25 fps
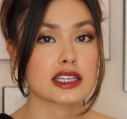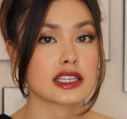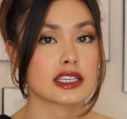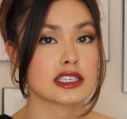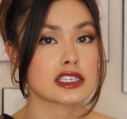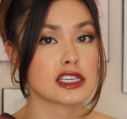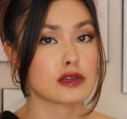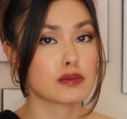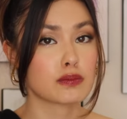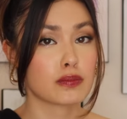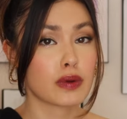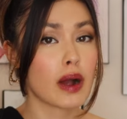this
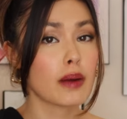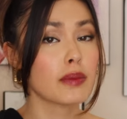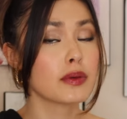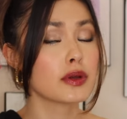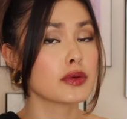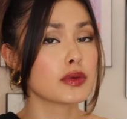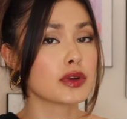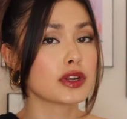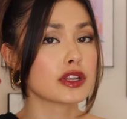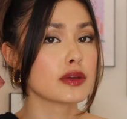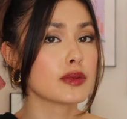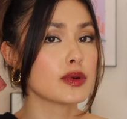is probably
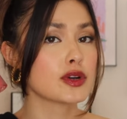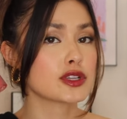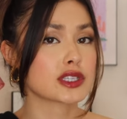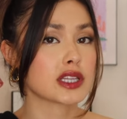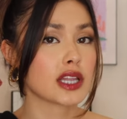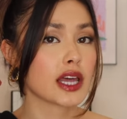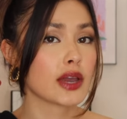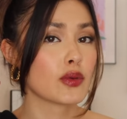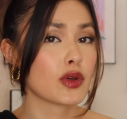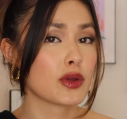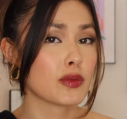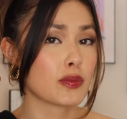one of the most
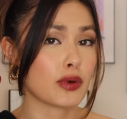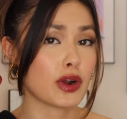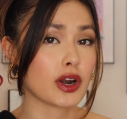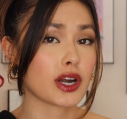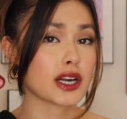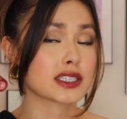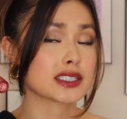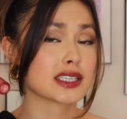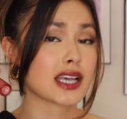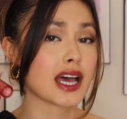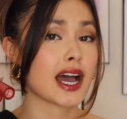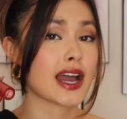lightweight
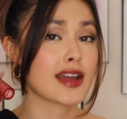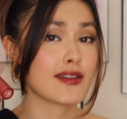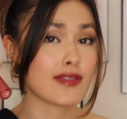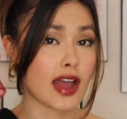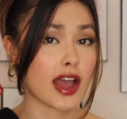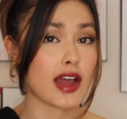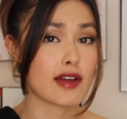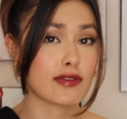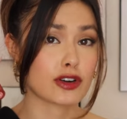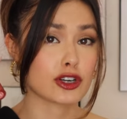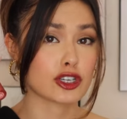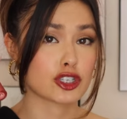products I've
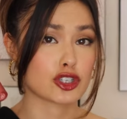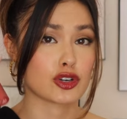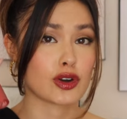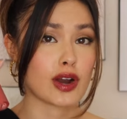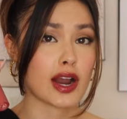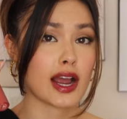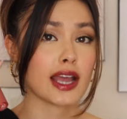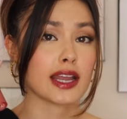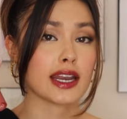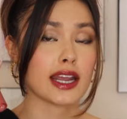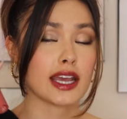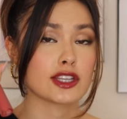ever
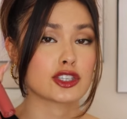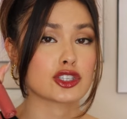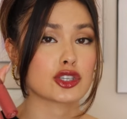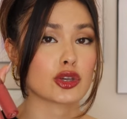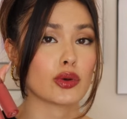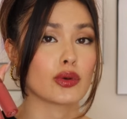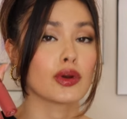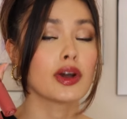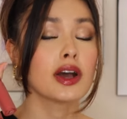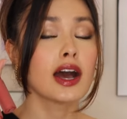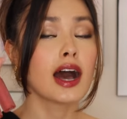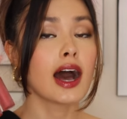tried. And
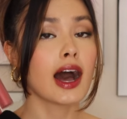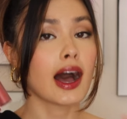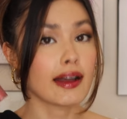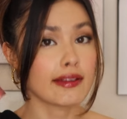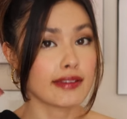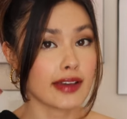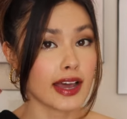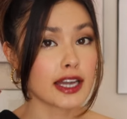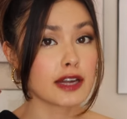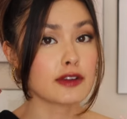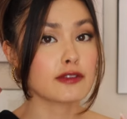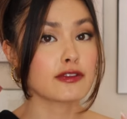so I've
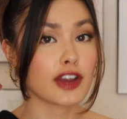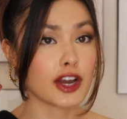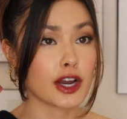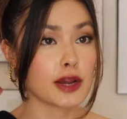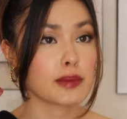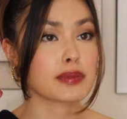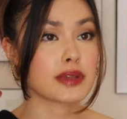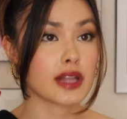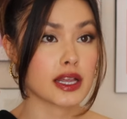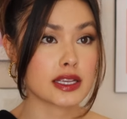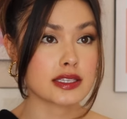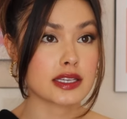had a very
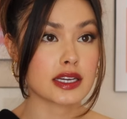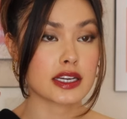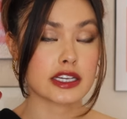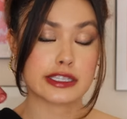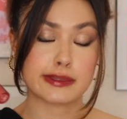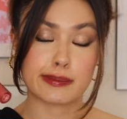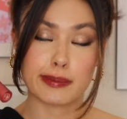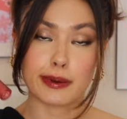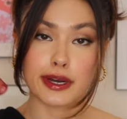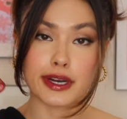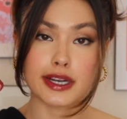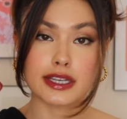pleasant
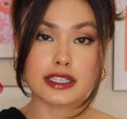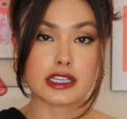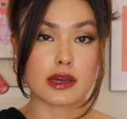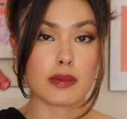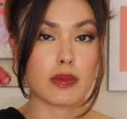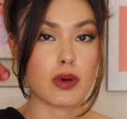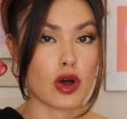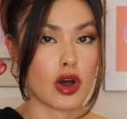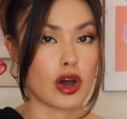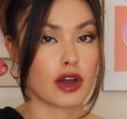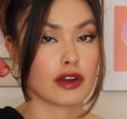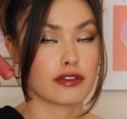experience
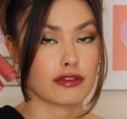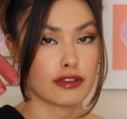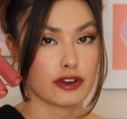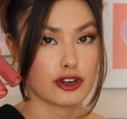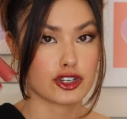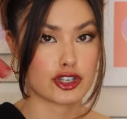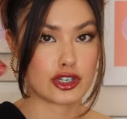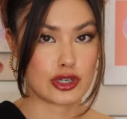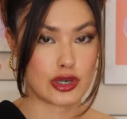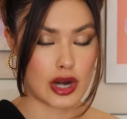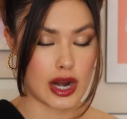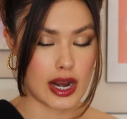upon
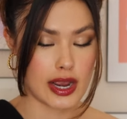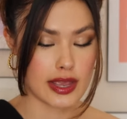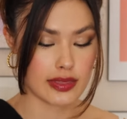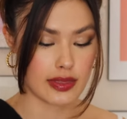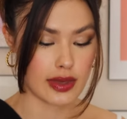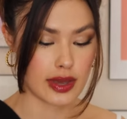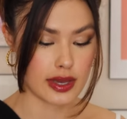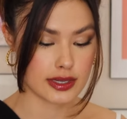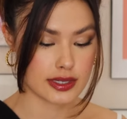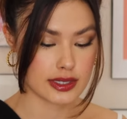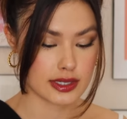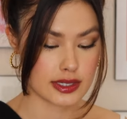first trying
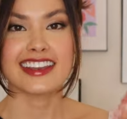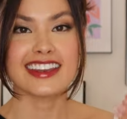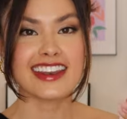this.